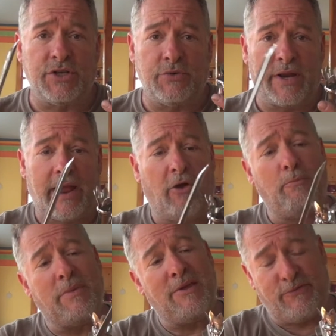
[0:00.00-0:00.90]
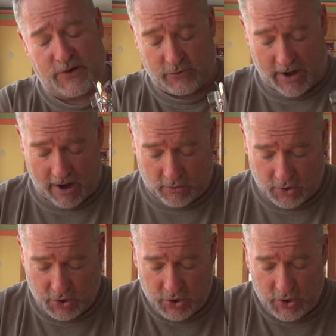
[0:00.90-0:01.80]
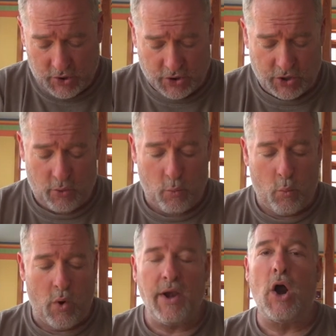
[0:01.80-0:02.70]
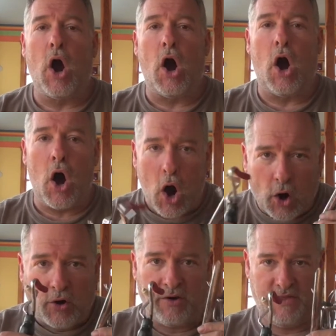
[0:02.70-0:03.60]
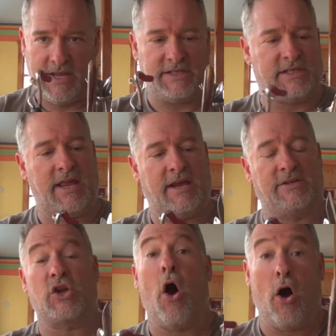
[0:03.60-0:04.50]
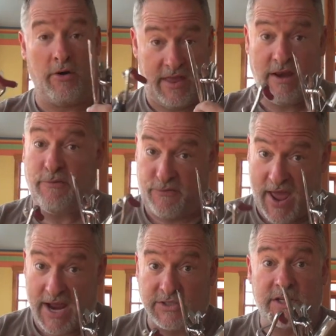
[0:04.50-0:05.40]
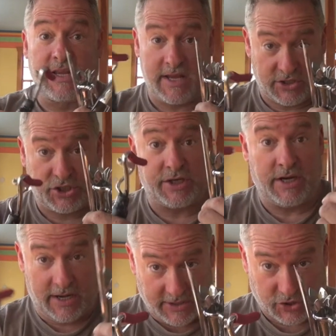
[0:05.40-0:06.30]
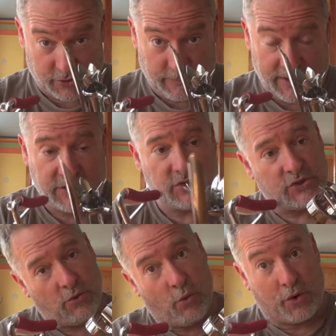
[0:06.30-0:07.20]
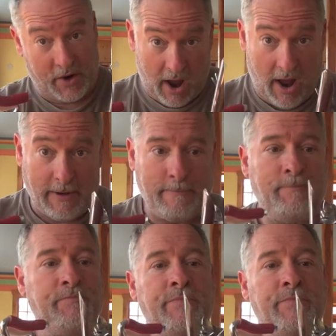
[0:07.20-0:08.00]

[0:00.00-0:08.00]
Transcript: to you to help me figure out, you know, what are these things? Are they in fact kitchen instruments or not?